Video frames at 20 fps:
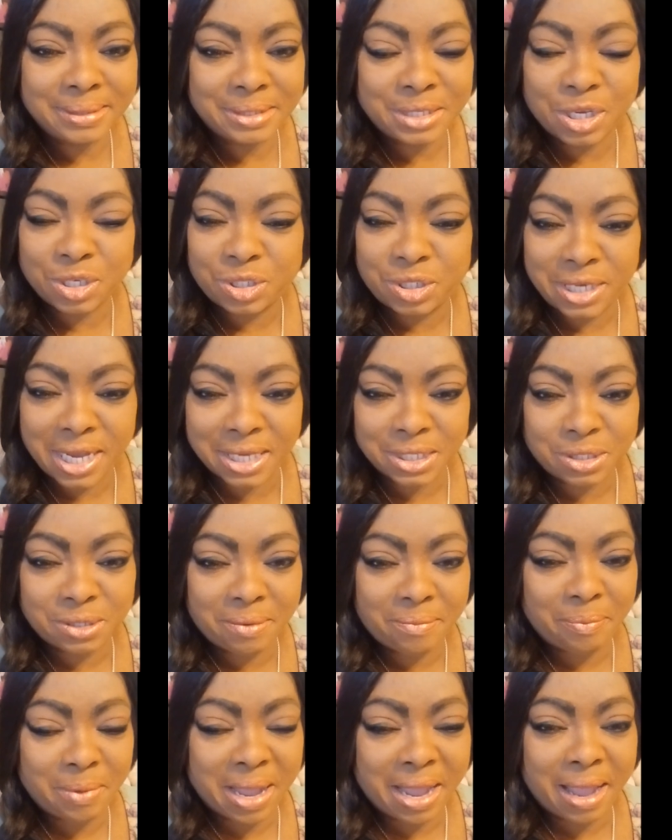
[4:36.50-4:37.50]
to
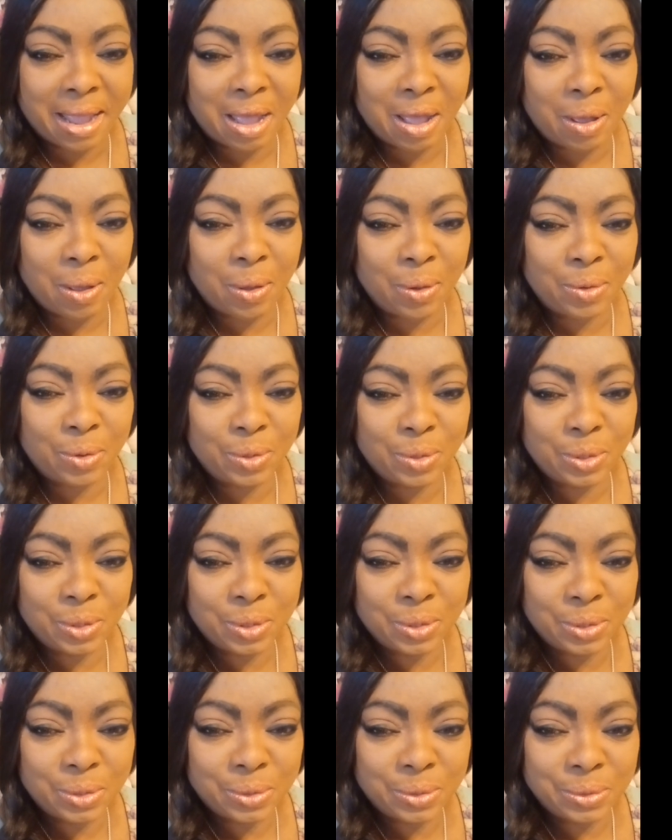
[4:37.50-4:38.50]
Jezebel,
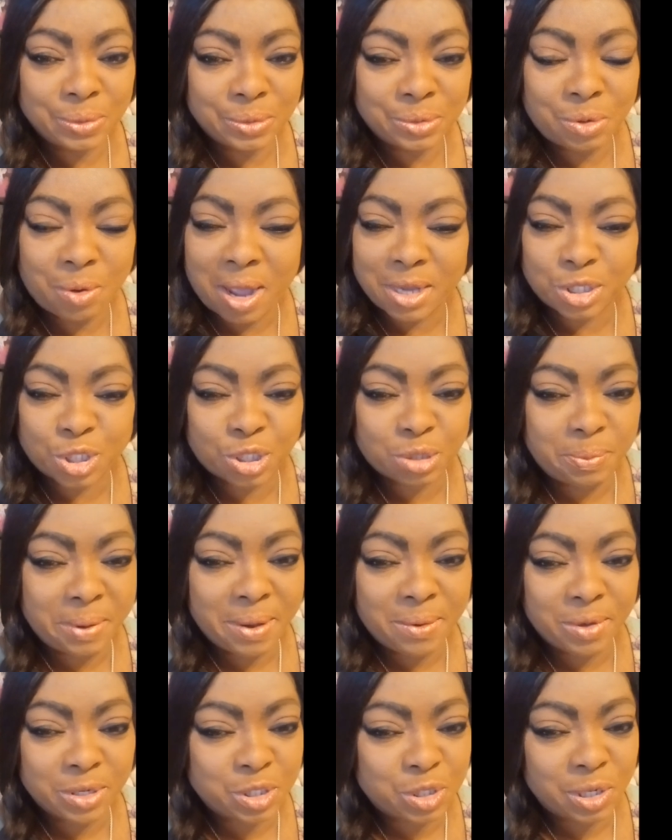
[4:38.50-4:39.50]
to our
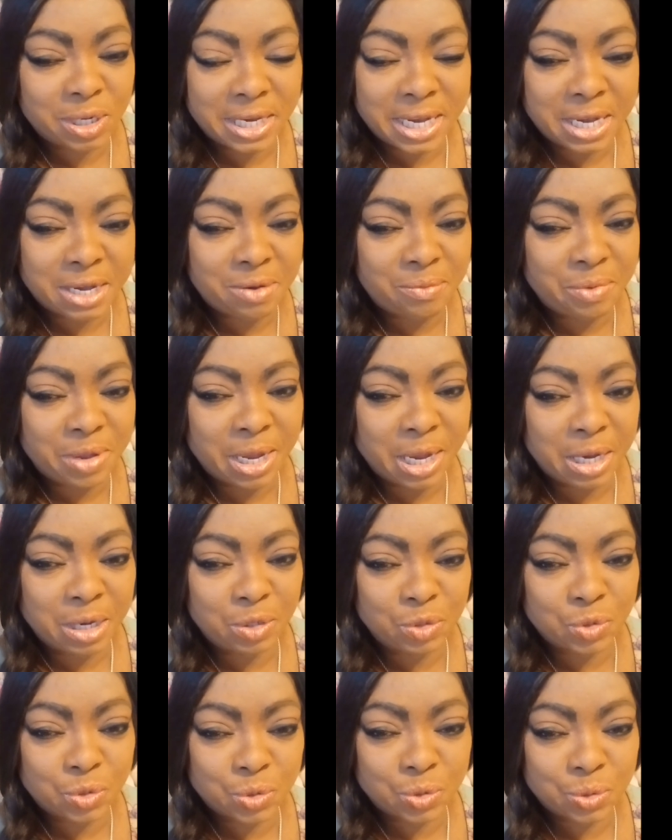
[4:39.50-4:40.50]
spiritual
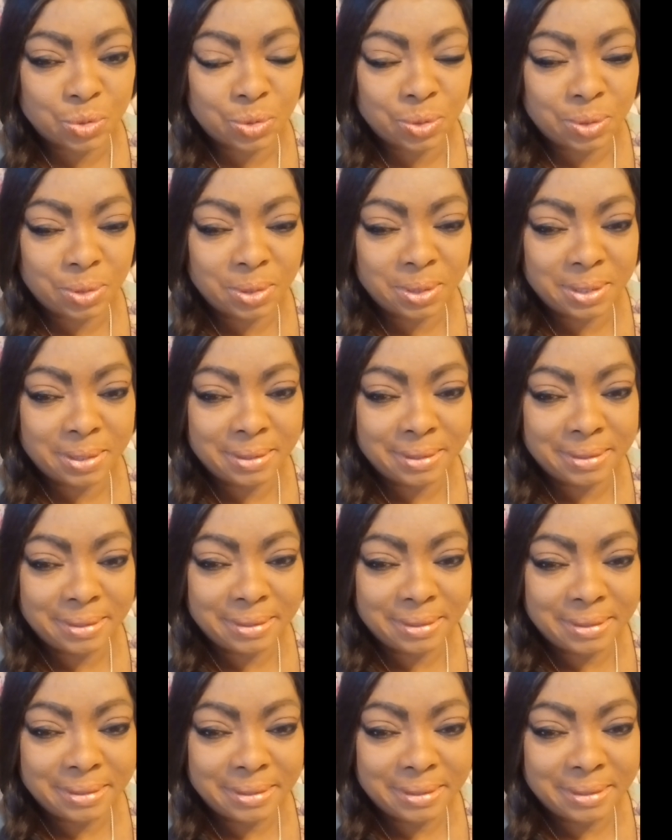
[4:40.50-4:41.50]
enemies,
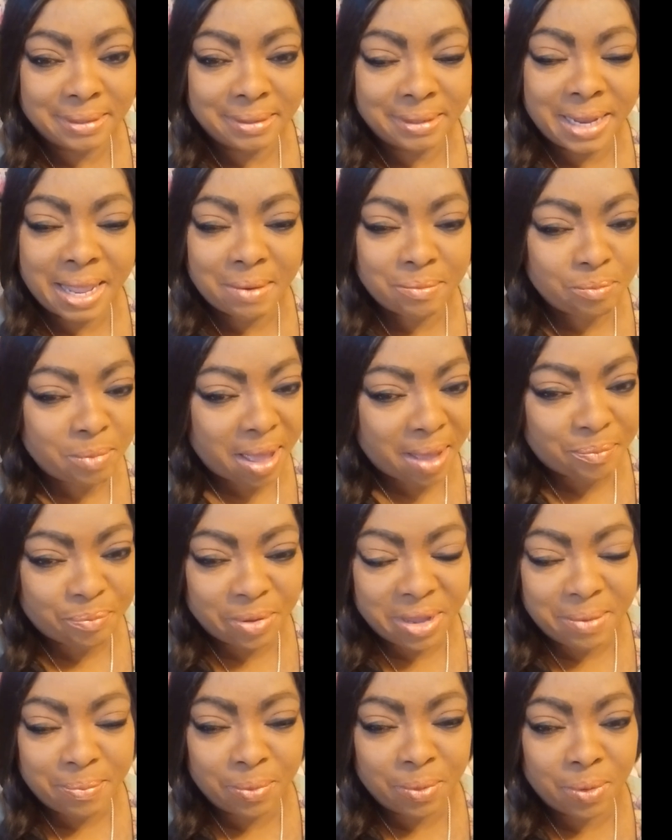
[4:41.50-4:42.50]
let my
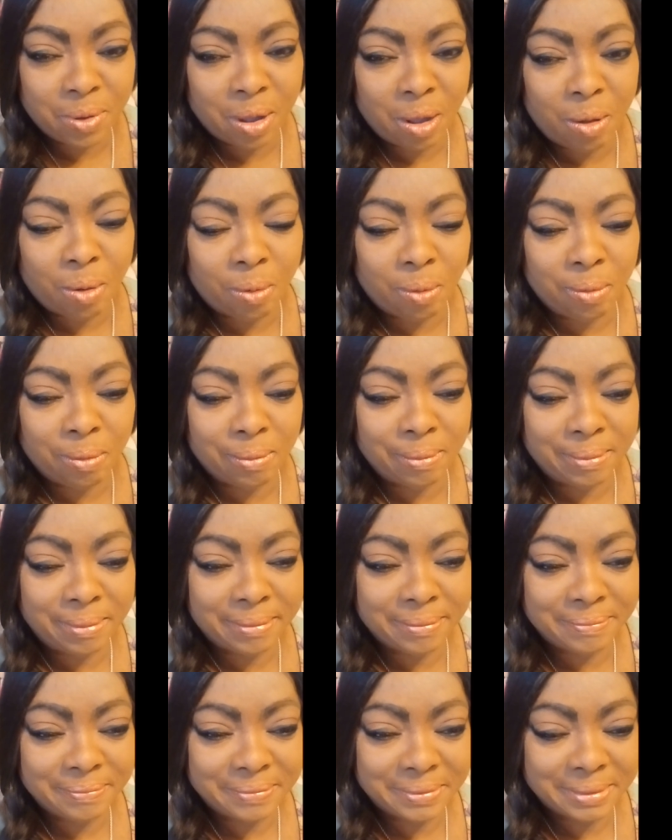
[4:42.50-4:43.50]
people go.
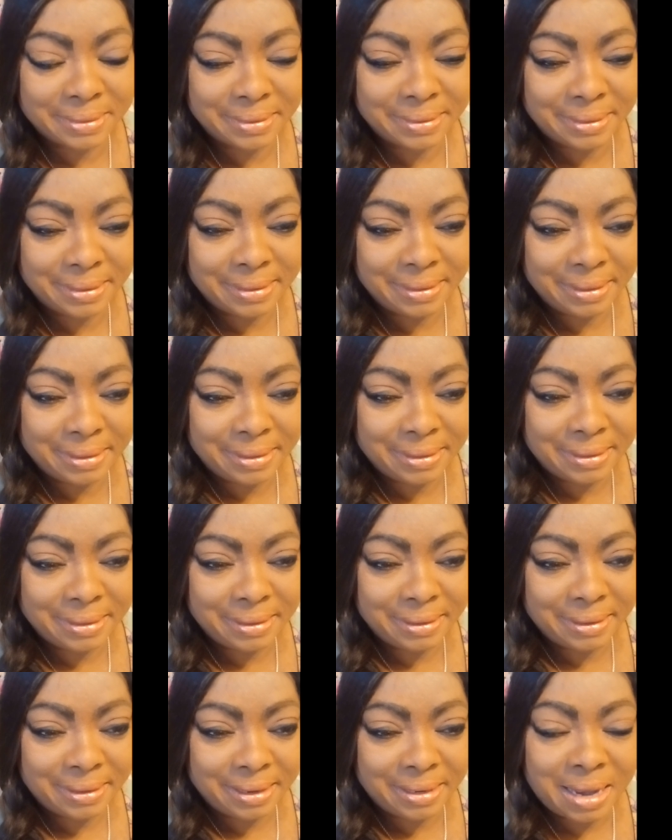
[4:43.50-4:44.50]

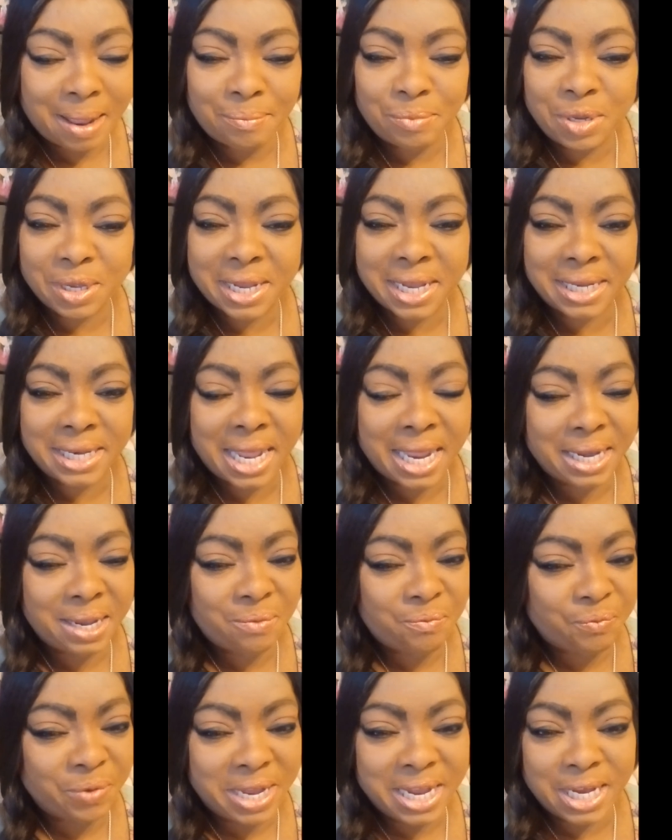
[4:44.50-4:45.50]
And I'm looking at
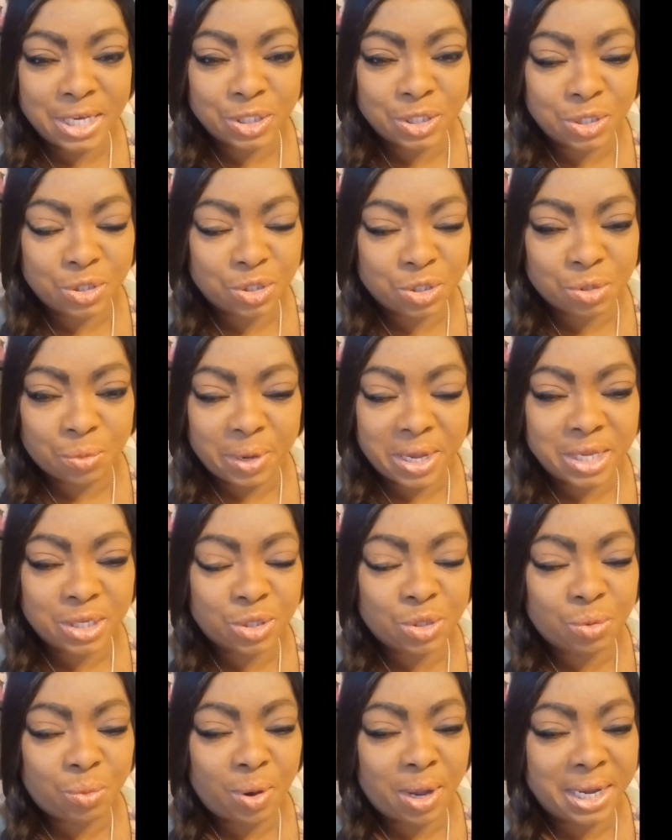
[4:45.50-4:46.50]
Ephesians 3
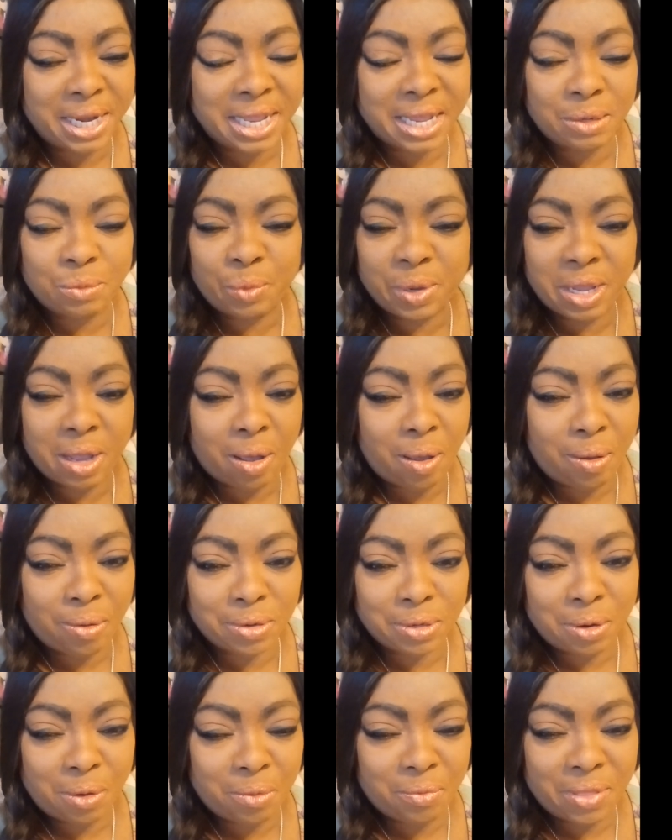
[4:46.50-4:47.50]
and 20, and we
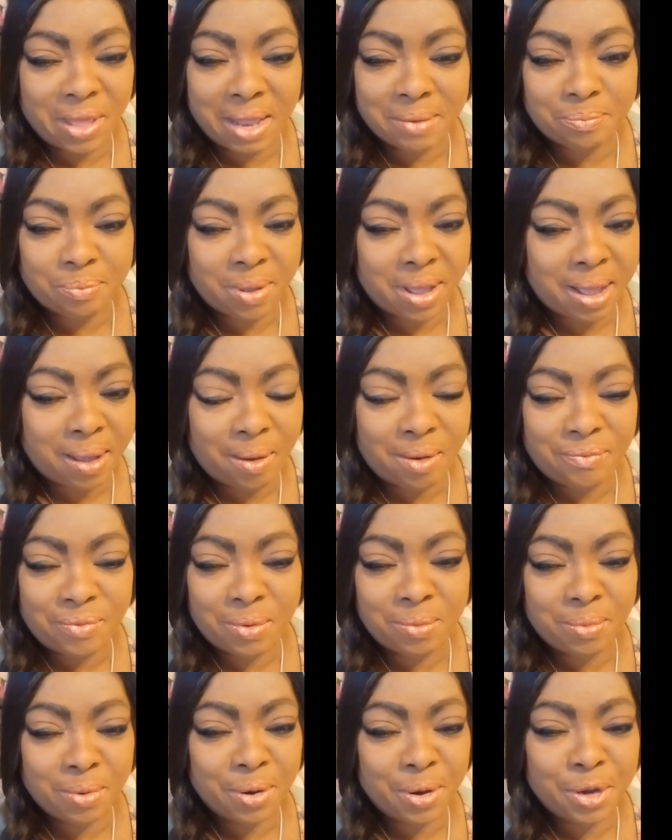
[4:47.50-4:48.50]
all know that
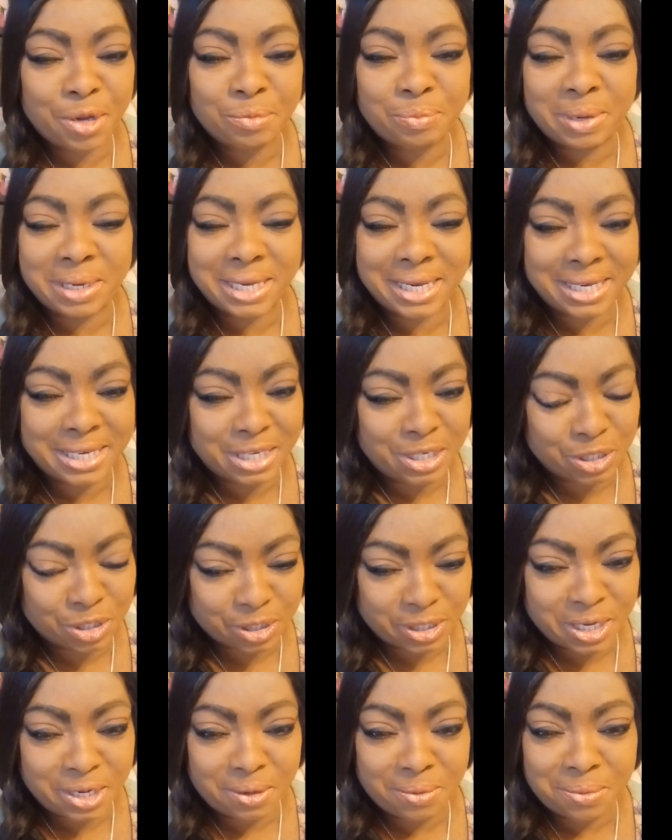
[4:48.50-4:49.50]
powerful word, but it is
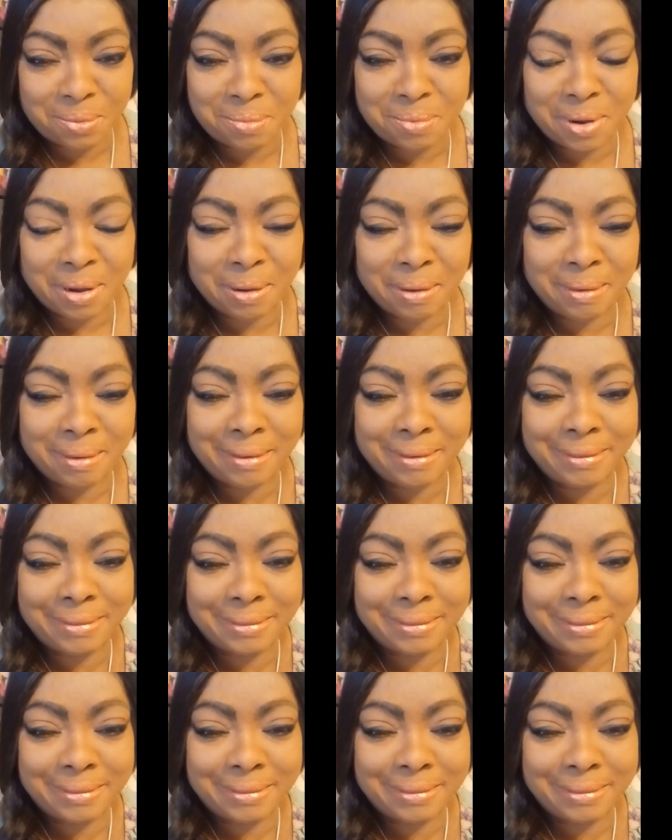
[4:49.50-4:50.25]
still the word.